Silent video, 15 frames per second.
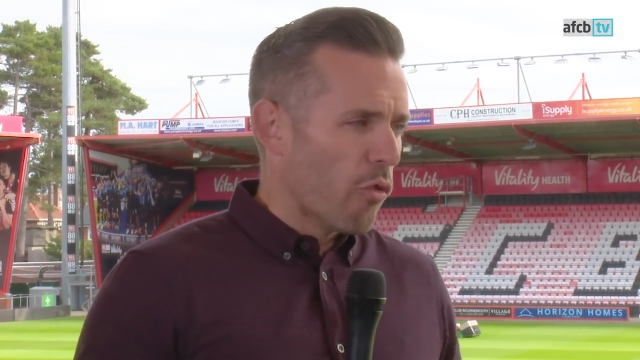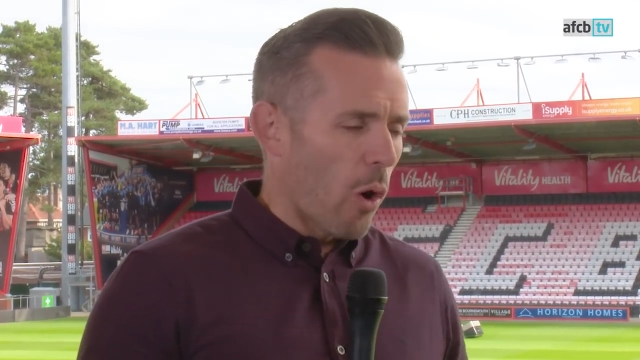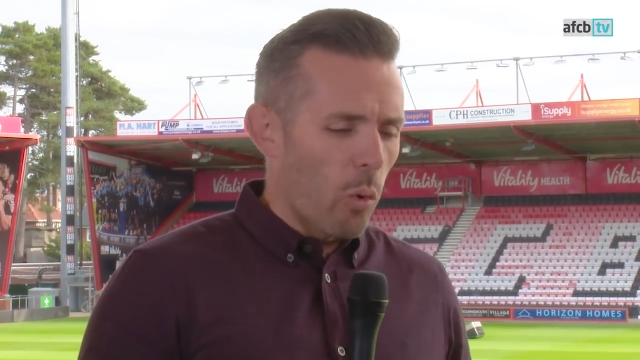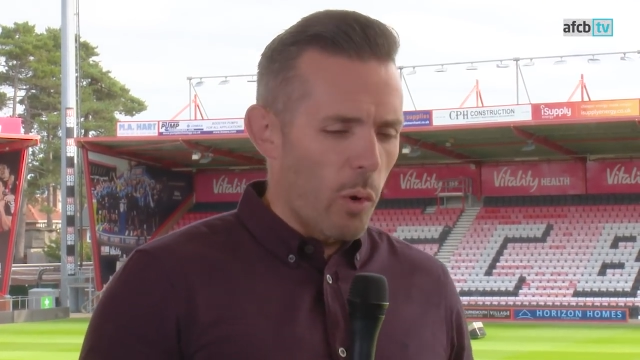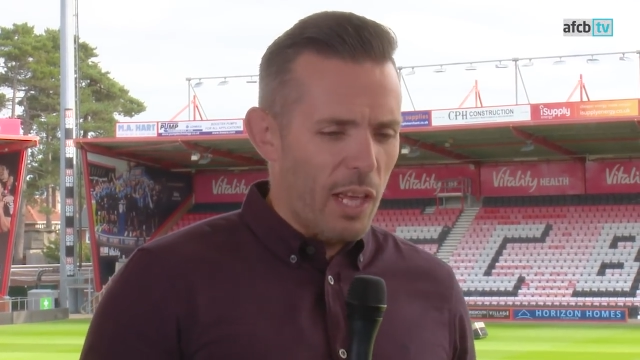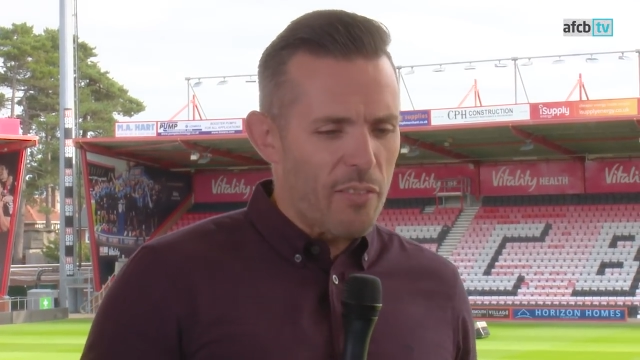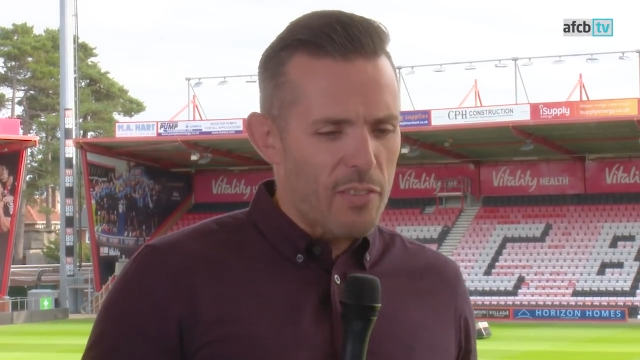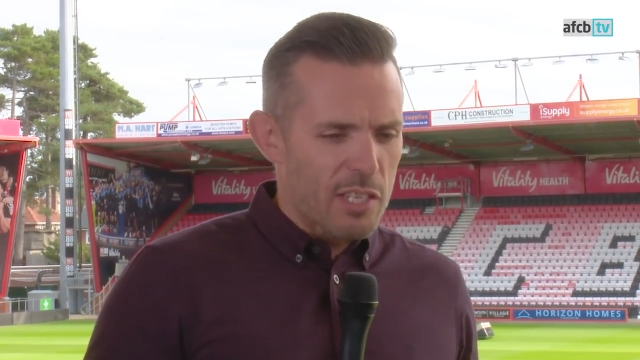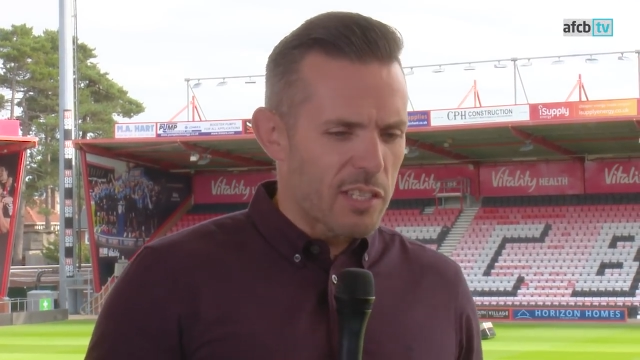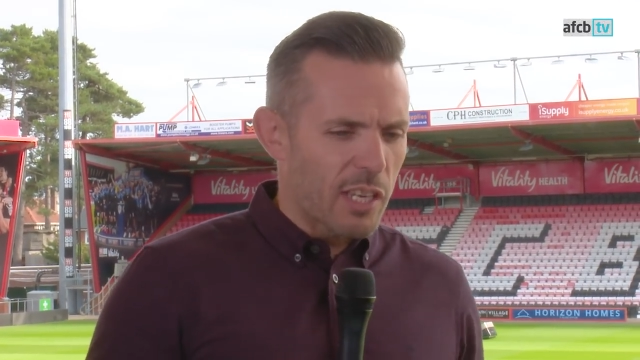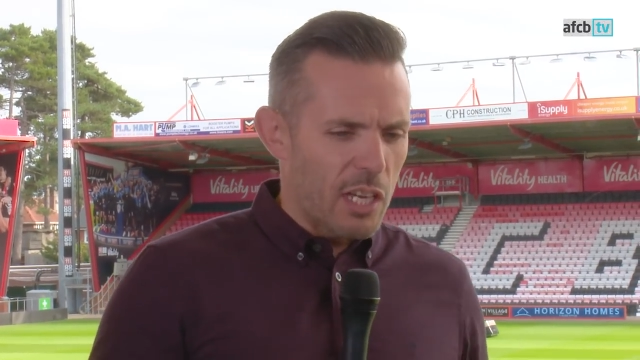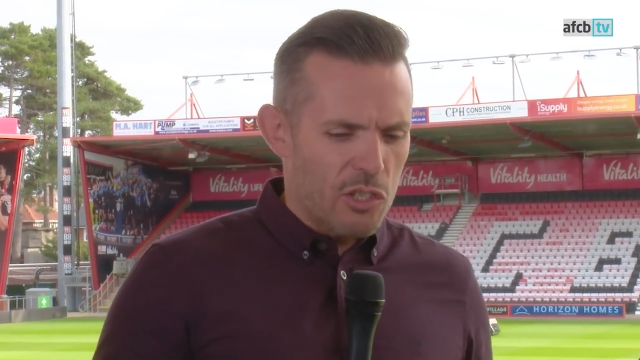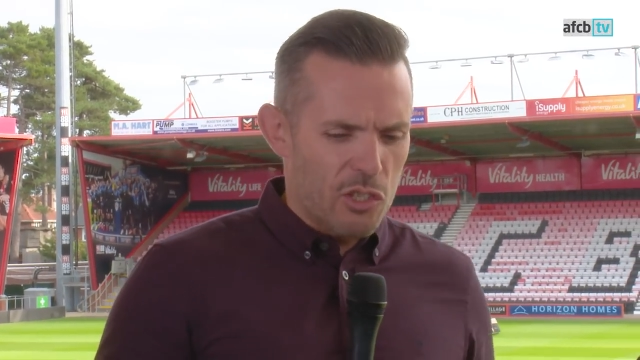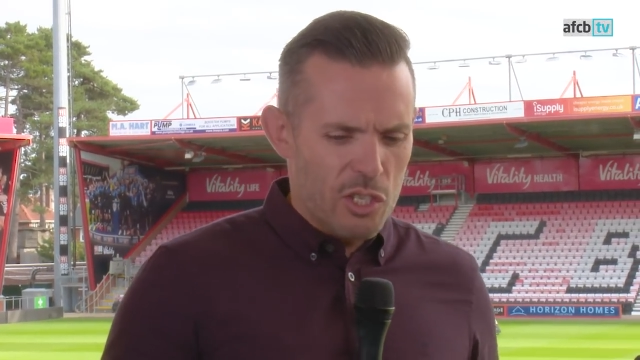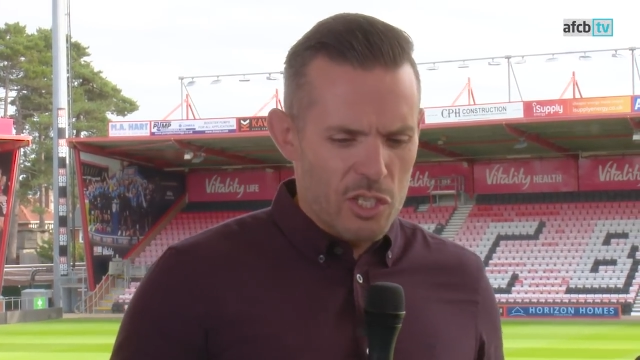rolling at this
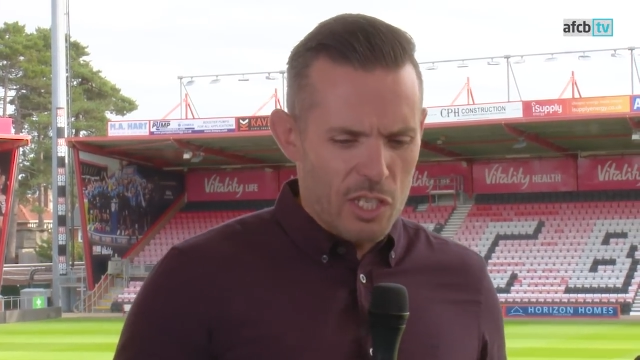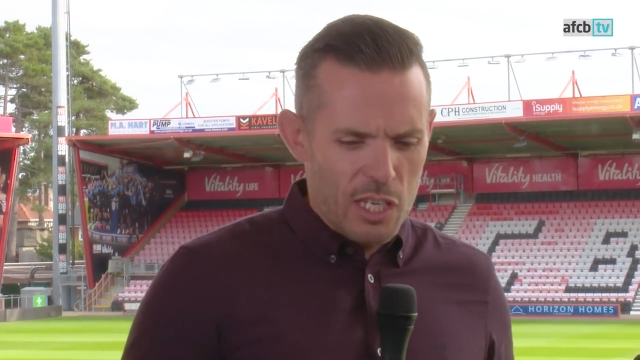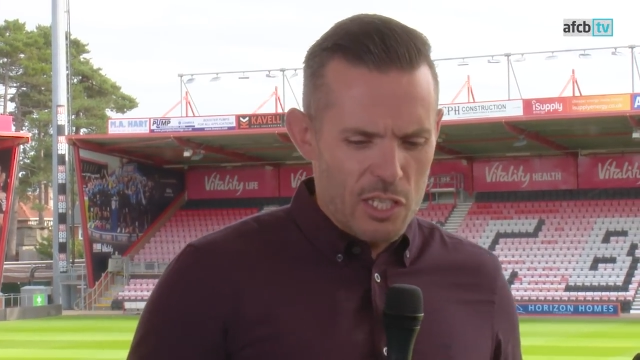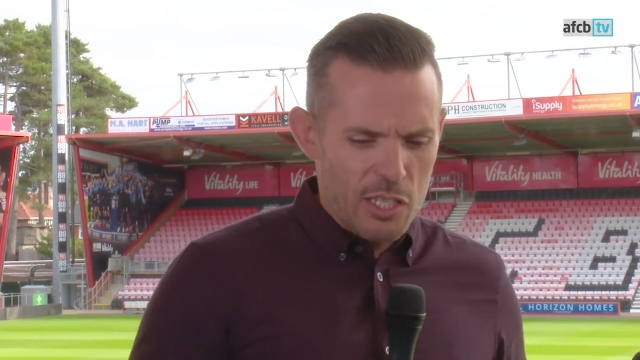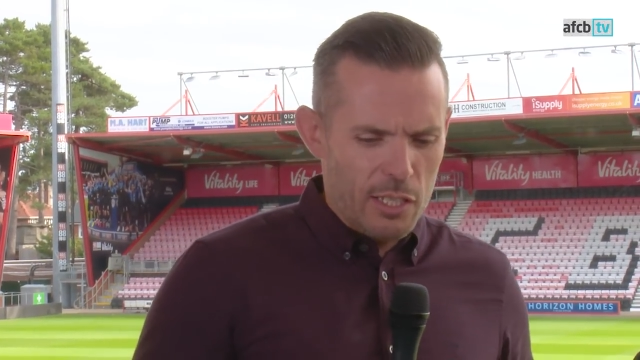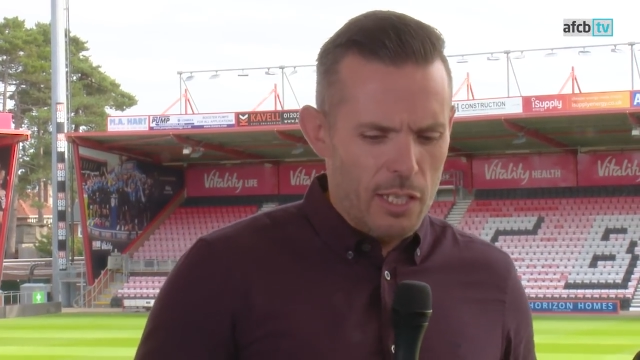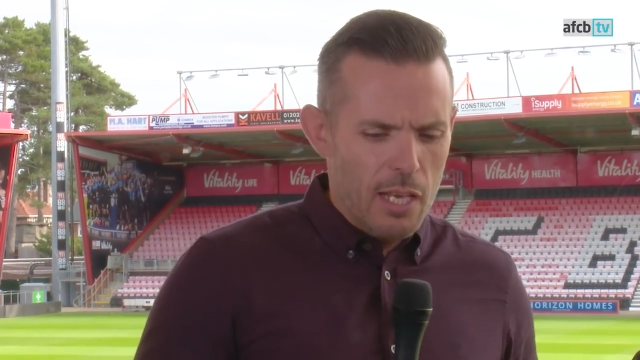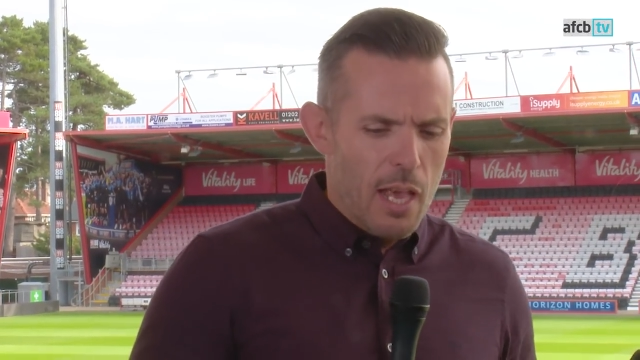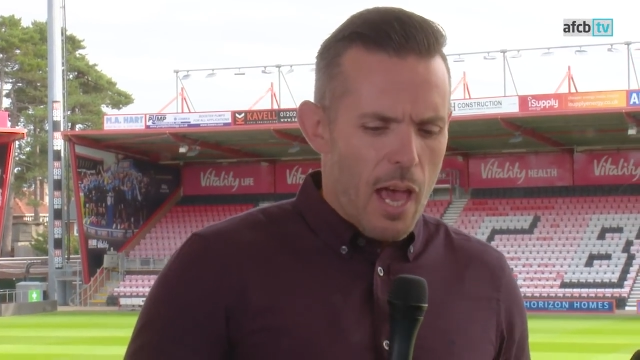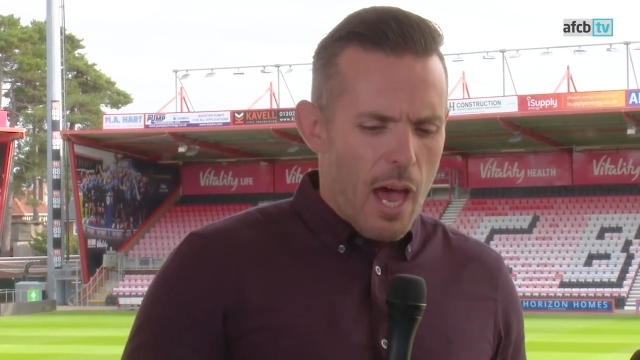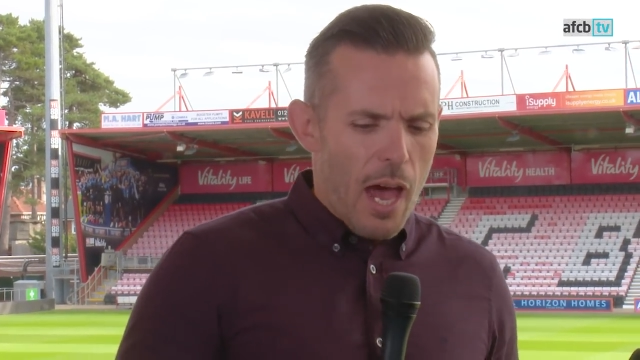stage of the season.